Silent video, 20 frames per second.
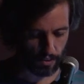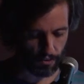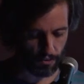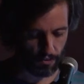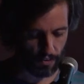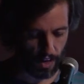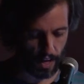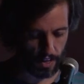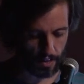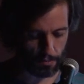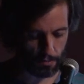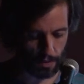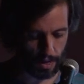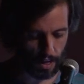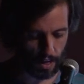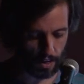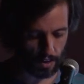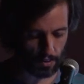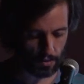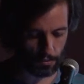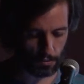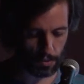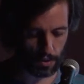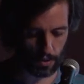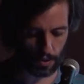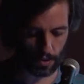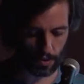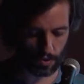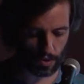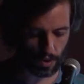a fat man,
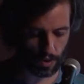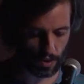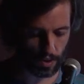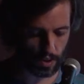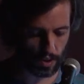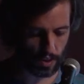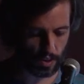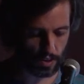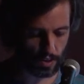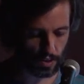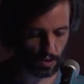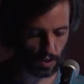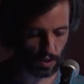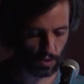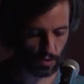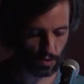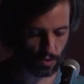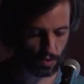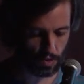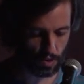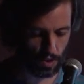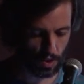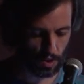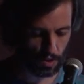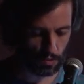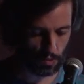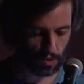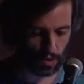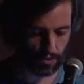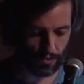pillows under his clothes,
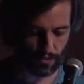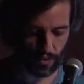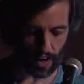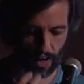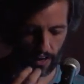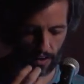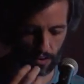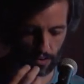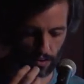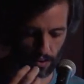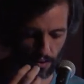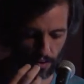with a fac-